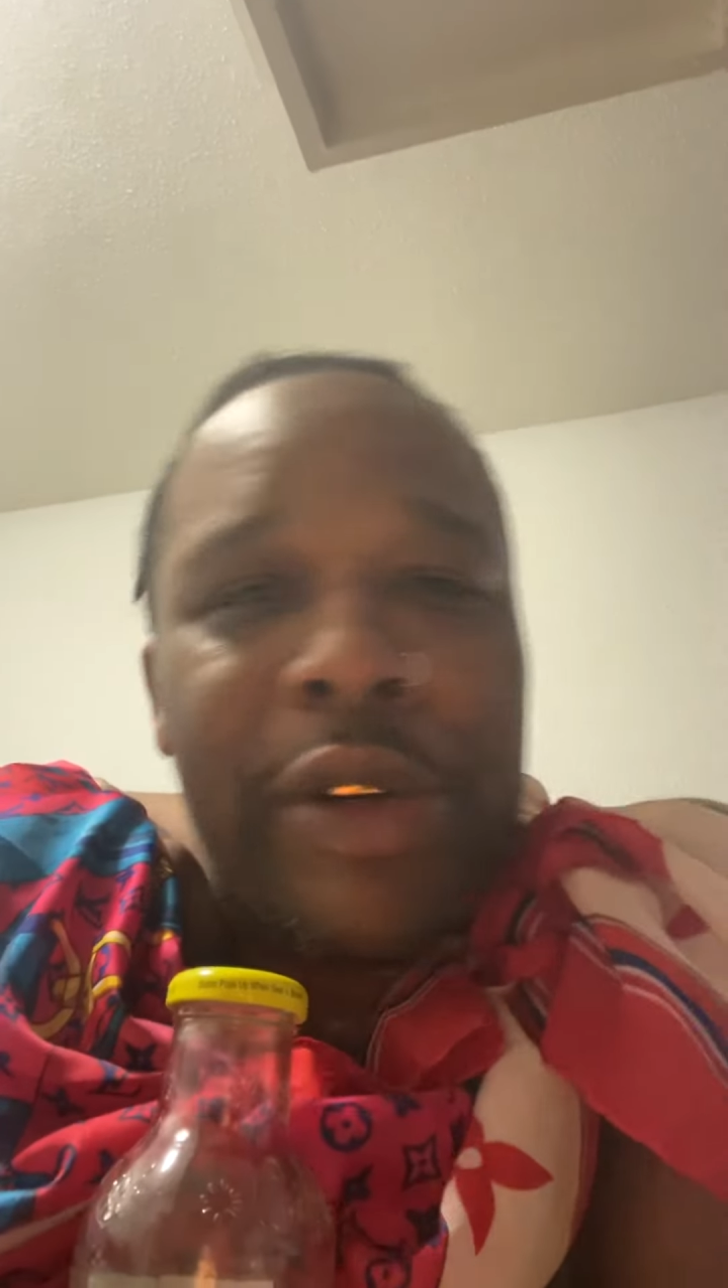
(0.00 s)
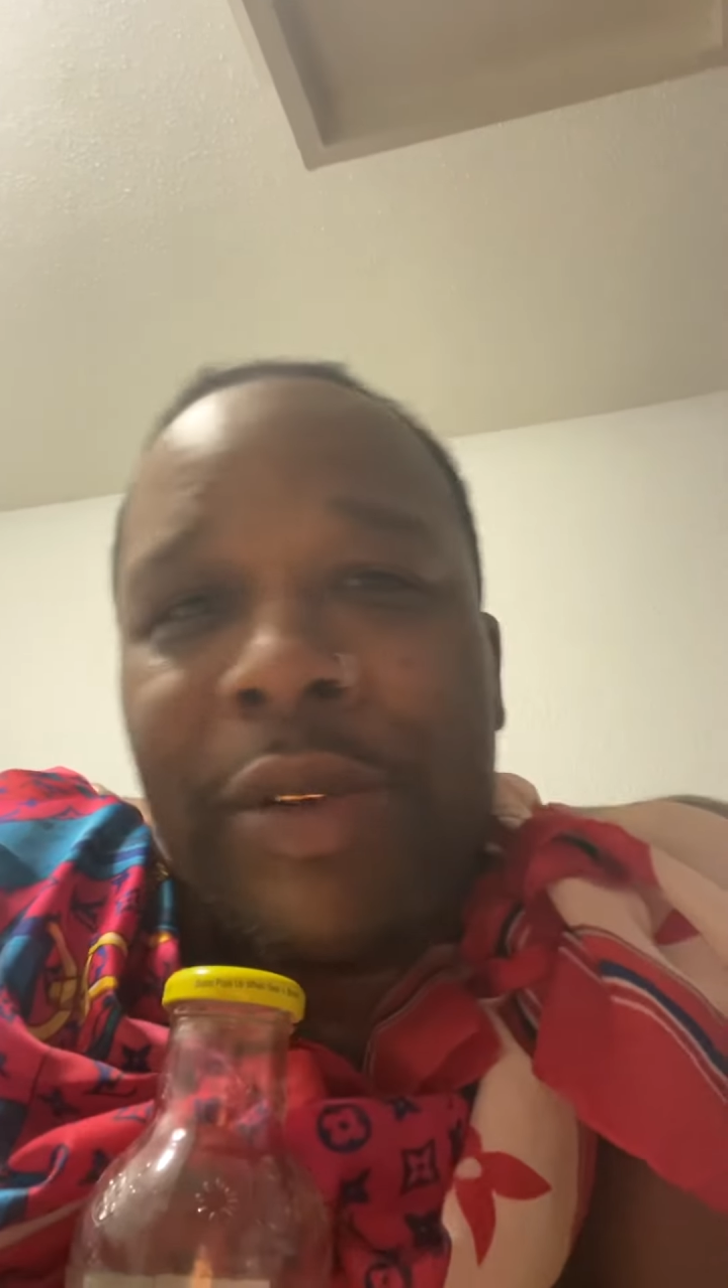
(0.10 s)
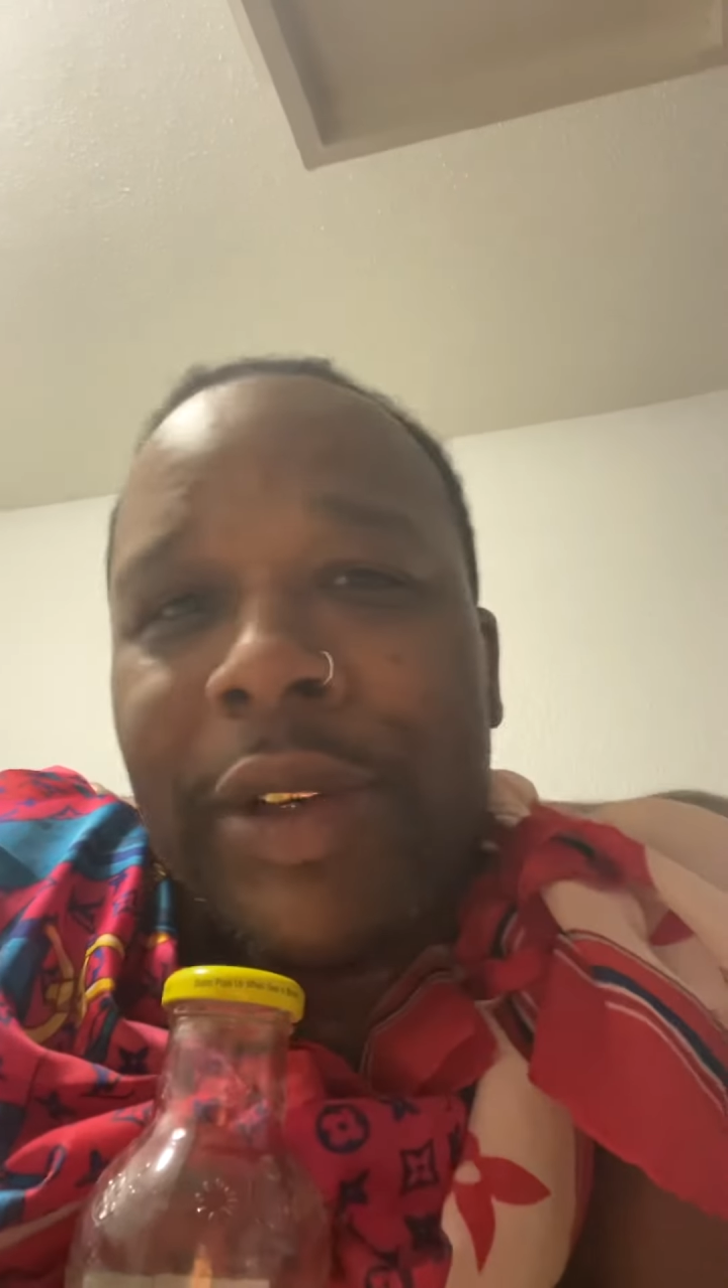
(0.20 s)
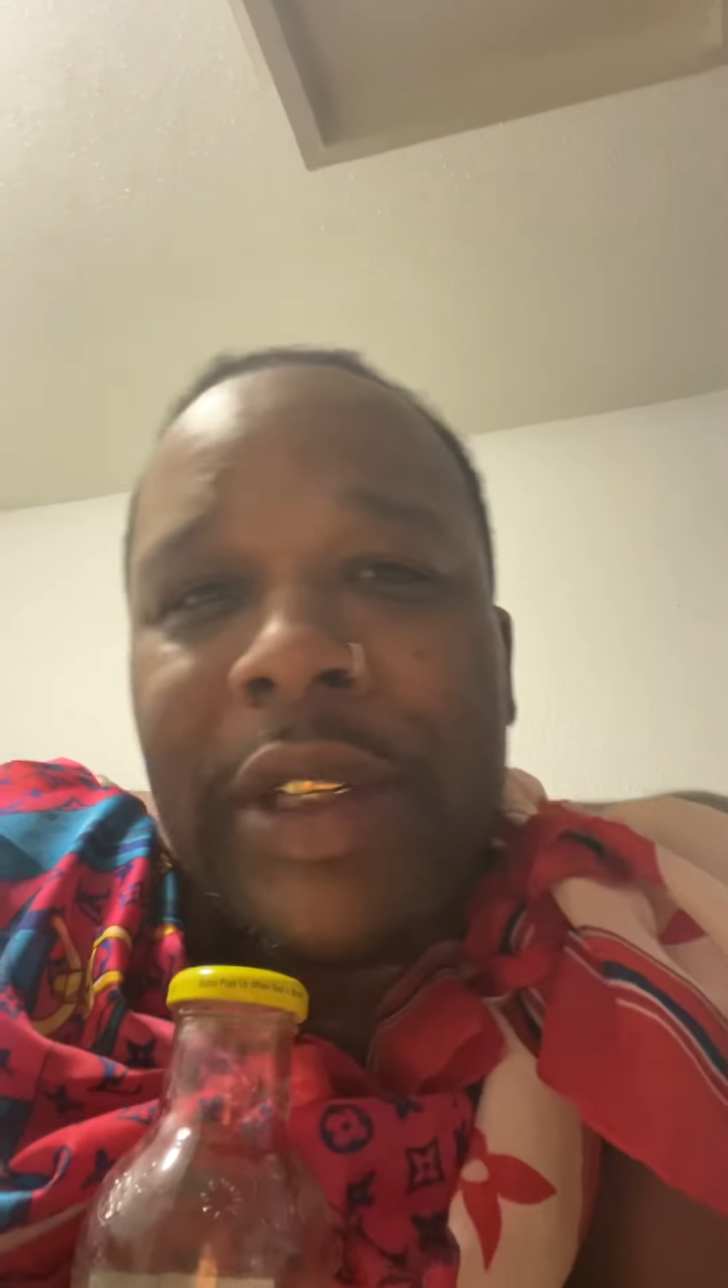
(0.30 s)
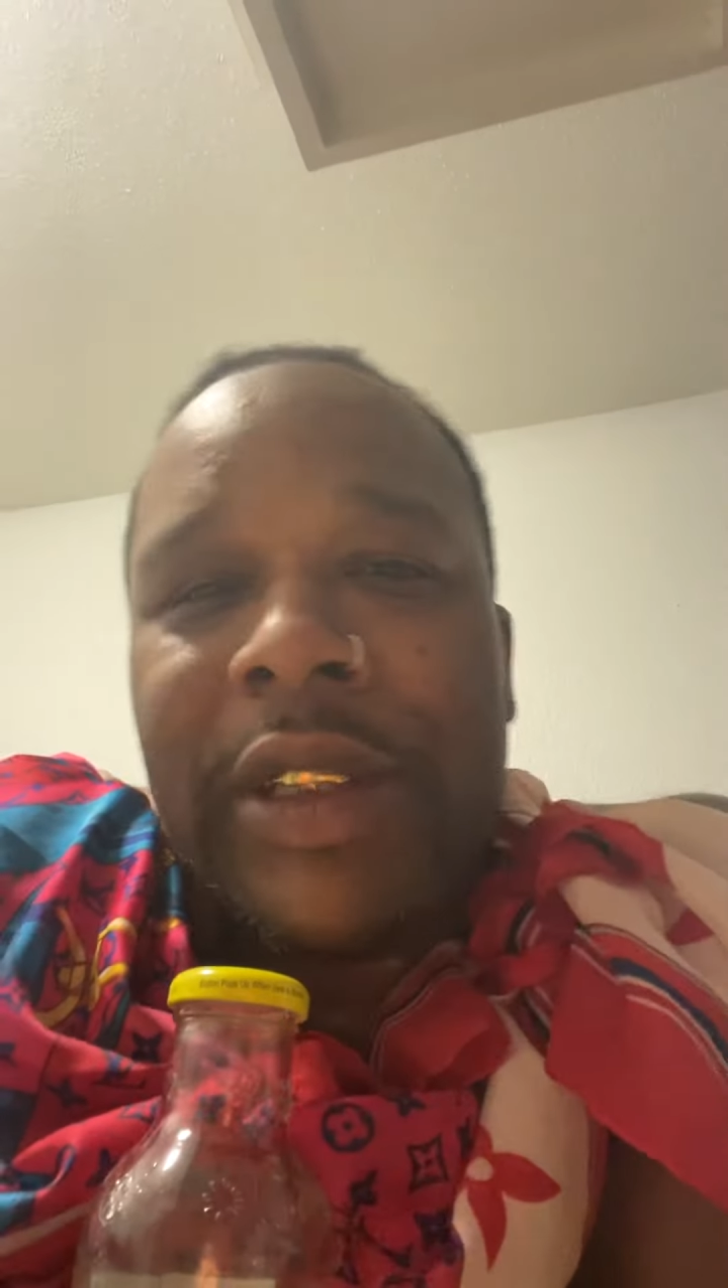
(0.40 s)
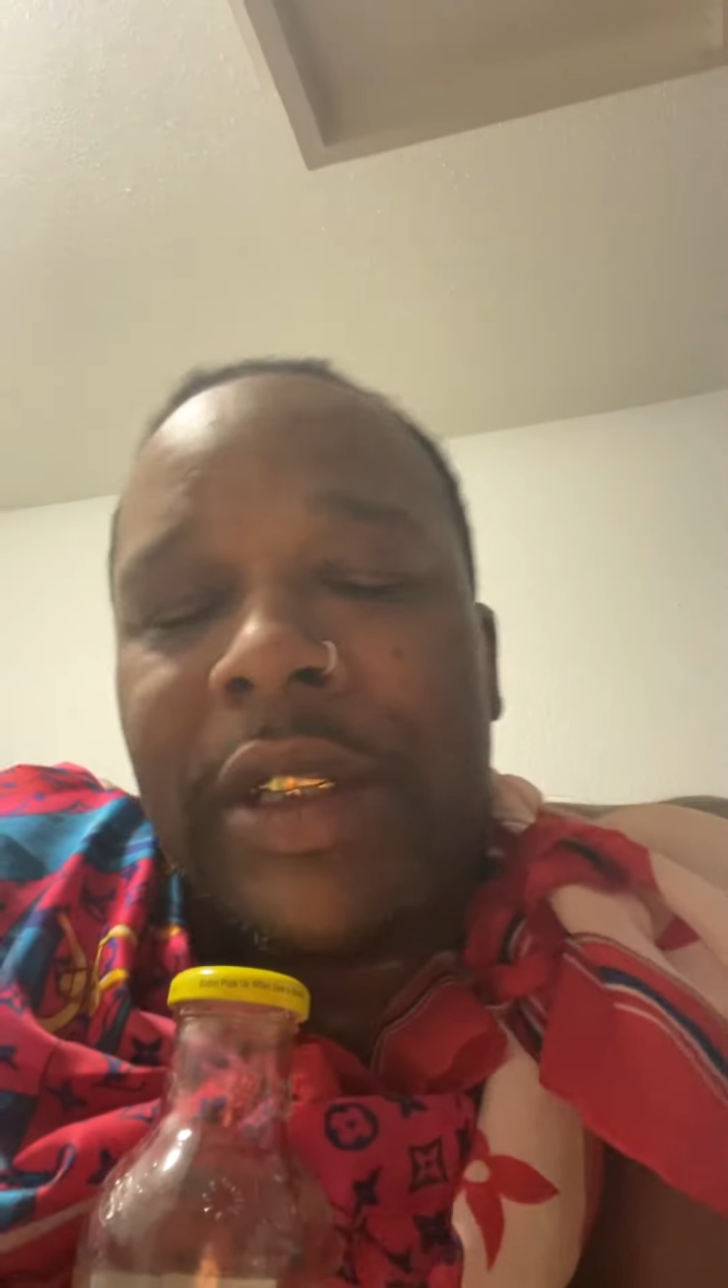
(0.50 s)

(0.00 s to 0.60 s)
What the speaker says: do this